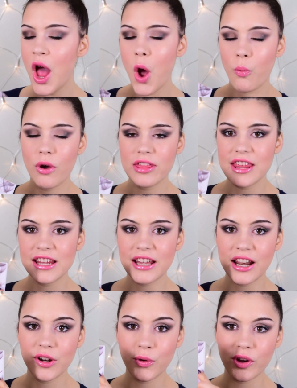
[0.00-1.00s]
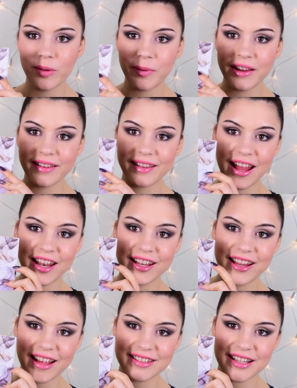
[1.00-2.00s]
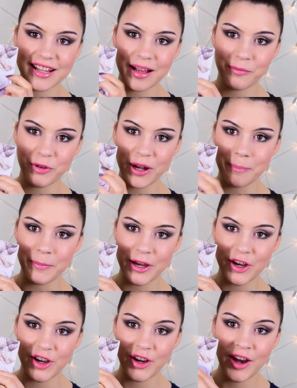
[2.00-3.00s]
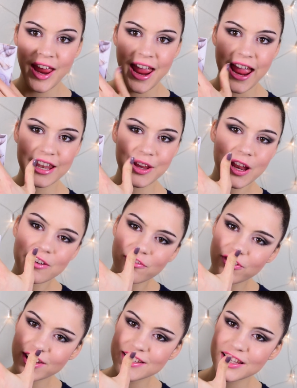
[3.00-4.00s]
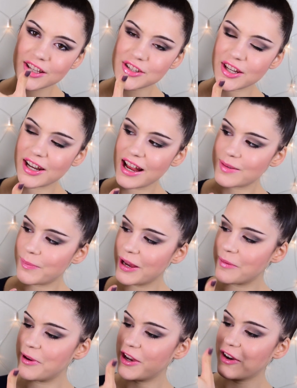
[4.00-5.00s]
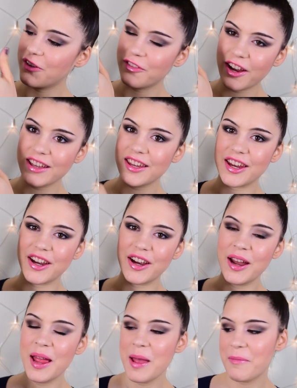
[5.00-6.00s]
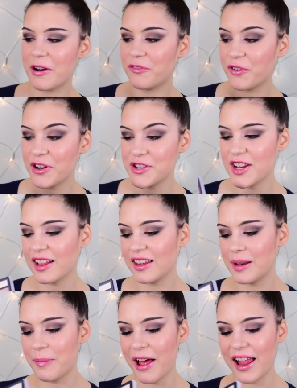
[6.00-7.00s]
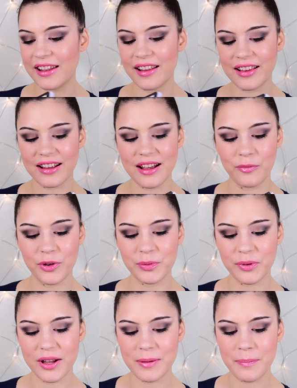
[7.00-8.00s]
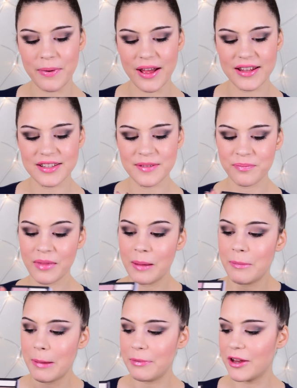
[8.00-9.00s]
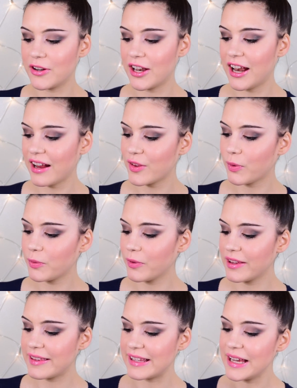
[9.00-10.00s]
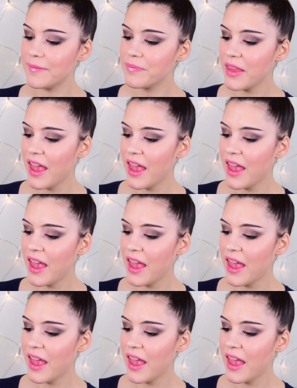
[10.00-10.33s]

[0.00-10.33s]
One thing that annoys me is that it doesn't come with a mirror, and you can fit such a nice big mirror right here, but unfortunately the palette doesn't come with one, but maybe on the next one, we'll see.